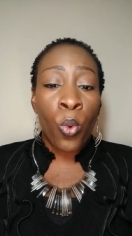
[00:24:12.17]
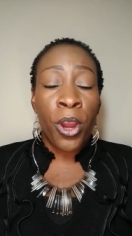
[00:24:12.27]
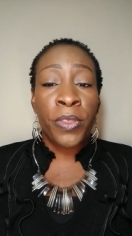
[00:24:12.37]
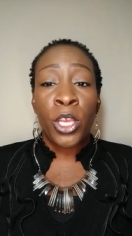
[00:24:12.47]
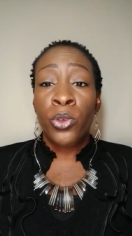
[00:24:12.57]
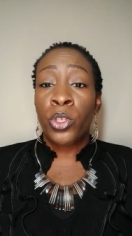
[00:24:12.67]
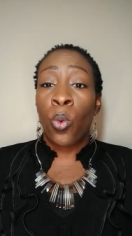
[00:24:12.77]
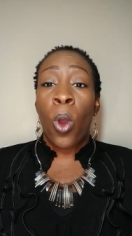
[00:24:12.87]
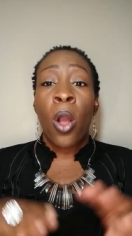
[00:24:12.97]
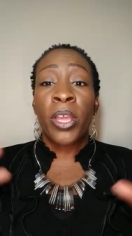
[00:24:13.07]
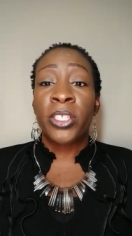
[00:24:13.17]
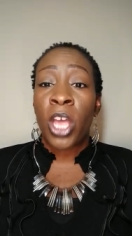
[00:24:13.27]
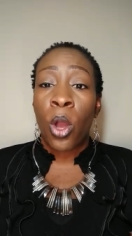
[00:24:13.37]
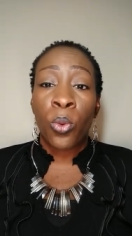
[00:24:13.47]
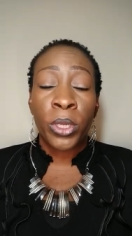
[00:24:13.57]
where they used to walk and
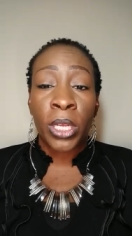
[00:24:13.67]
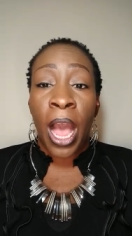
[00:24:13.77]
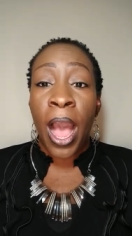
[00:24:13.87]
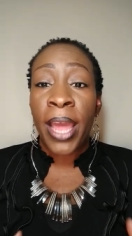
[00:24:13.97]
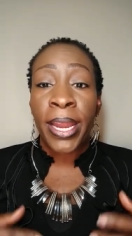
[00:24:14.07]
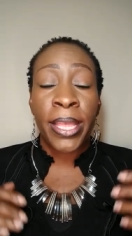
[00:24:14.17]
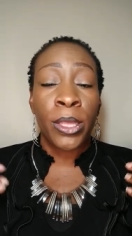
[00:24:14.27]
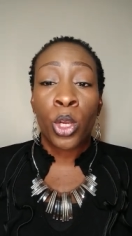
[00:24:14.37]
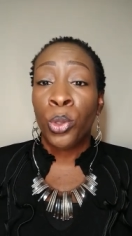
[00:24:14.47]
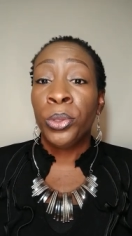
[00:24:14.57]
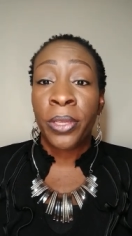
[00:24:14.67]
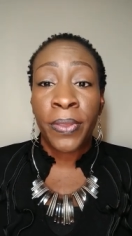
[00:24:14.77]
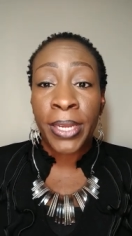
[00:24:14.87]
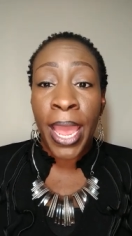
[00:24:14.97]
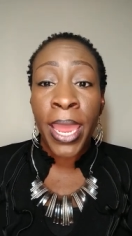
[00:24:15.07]
talk with God in the cool
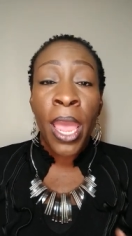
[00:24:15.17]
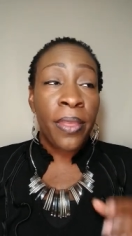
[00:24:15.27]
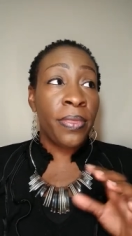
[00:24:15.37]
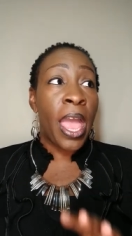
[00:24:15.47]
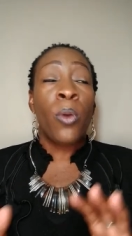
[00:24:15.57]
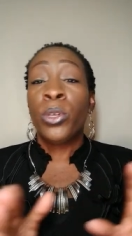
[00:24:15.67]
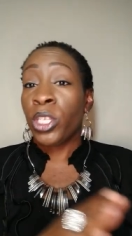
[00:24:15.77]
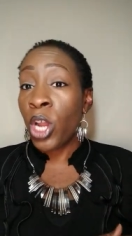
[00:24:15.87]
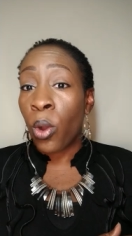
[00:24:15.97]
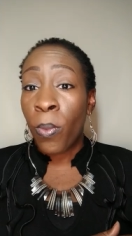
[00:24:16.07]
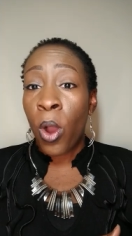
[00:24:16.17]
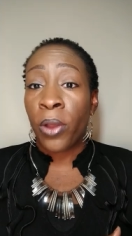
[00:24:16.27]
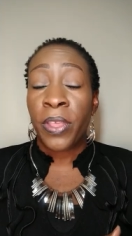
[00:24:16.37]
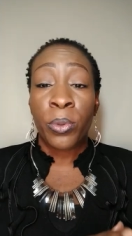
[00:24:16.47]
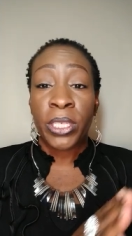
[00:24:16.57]
of the day, that was no
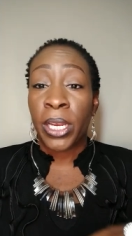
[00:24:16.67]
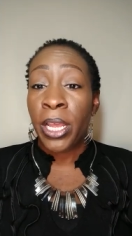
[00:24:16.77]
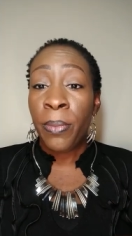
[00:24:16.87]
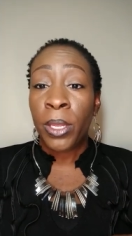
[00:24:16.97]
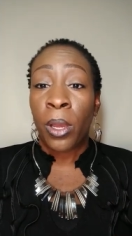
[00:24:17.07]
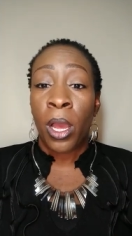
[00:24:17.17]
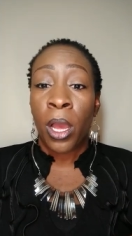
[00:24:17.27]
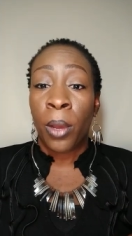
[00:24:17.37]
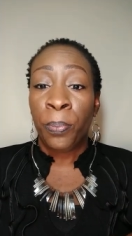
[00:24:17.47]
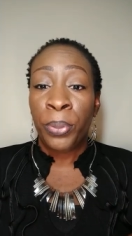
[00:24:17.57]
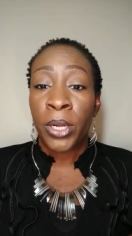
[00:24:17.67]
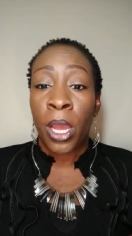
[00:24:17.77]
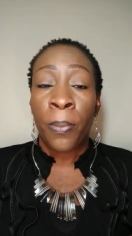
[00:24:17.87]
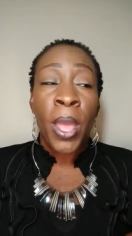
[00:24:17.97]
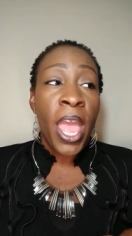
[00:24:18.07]
more. There was a limit, um,
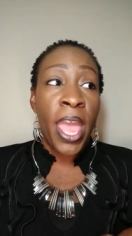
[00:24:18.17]
put up